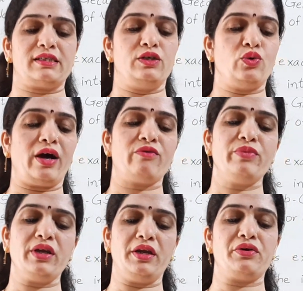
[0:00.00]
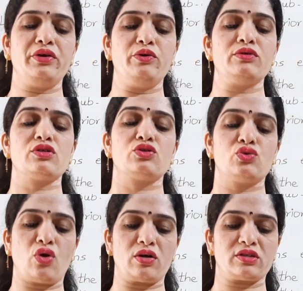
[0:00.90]
you have been introduced to
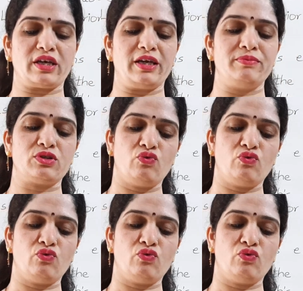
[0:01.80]
rock types,